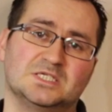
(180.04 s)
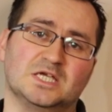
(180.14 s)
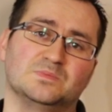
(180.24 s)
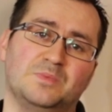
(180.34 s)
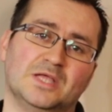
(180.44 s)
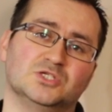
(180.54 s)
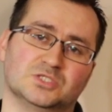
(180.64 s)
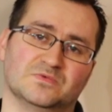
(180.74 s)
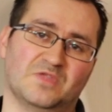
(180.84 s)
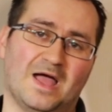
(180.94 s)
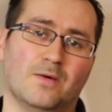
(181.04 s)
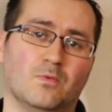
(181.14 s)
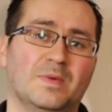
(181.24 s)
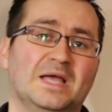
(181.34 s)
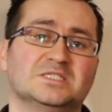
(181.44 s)
6 pictures of that.
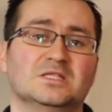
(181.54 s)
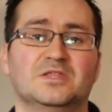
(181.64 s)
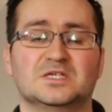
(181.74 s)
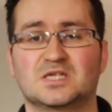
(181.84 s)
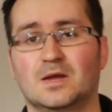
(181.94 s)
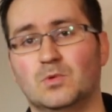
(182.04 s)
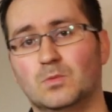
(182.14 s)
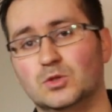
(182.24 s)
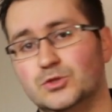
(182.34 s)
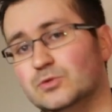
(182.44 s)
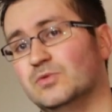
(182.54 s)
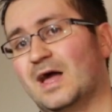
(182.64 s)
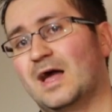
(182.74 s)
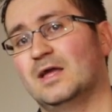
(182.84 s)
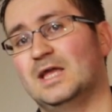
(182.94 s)
Well, basically this camera will do
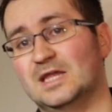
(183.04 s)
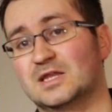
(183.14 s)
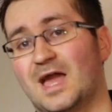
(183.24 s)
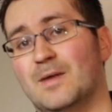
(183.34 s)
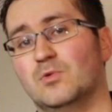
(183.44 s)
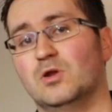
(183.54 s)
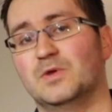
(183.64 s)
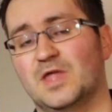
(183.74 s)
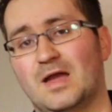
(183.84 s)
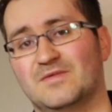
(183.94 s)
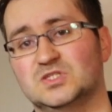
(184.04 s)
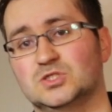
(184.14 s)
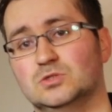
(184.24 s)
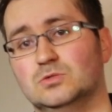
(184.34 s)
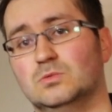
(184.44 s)
that in camera without having
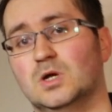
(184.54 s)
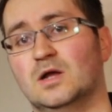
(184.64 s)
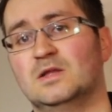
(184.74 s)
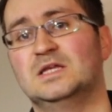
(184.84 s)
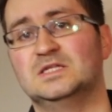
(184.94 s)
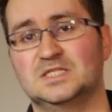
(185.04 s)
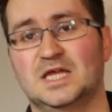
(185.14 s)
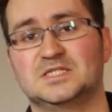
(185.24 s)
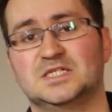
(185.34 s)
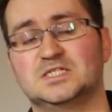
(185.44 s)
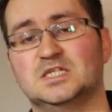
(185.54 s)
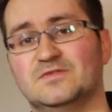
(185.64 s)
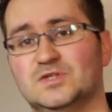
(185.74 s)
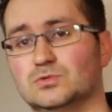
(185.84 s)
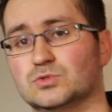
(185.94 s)
to take 6
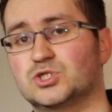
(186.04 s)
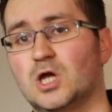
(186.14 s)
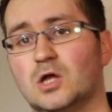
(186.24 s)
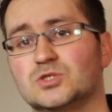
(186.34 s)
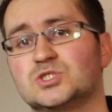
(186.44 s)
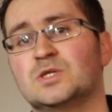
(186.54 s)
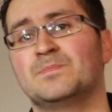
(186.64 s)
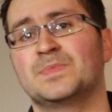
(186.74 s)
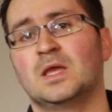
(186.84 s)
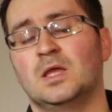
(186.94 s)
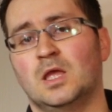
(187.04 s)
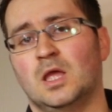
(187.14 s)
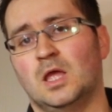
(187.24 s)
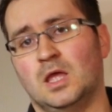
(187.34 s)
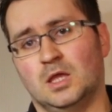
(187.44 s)
individual shots
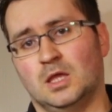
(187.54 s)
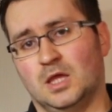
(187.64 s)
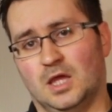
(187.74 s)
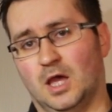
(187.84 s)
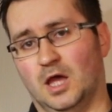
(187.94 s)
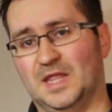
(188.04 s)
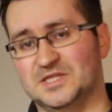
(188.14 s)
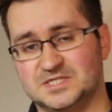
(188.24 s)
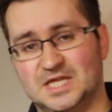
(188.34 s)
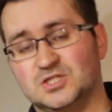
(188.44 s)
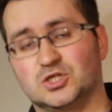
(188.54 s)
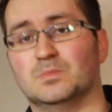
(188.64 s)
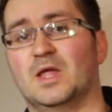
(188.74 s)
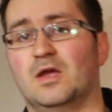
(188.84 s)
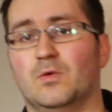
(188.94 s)
and then stitch
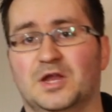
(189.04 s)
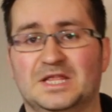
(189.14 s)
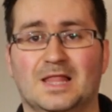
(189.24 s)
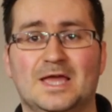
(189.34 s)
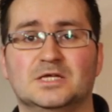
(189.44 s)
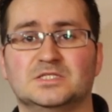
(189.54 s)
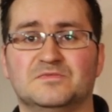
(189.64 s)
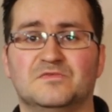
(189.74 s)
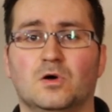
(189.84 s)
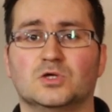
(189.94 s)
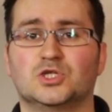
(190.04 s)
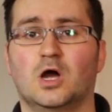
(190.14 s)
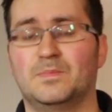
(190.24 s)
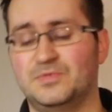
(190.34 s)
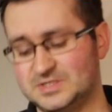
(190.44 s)
them later on in layers in
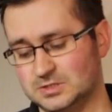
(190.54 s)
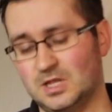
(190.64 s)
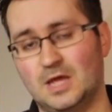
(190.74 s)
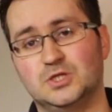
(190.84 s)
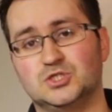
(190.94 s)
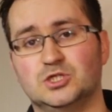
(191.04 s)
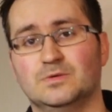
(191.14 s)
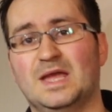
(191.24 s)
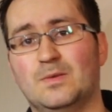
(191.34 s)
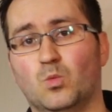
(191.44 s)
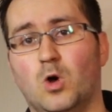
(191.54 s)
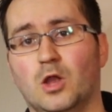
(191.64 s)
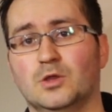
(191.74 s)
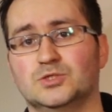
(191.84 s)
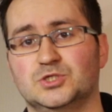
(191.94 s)
Photoshop. This will allow you to do it in
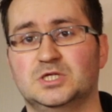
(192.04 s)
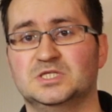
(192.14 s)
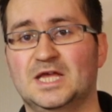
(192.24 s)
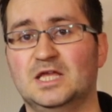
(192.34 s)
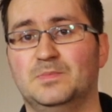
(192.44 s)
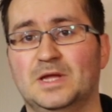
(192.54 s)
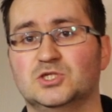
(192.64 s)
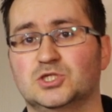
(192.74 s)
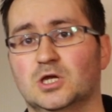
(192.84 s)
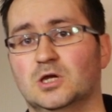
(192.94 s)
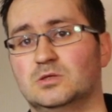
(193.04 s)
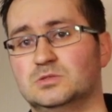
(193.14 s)
one, so you can take the picture,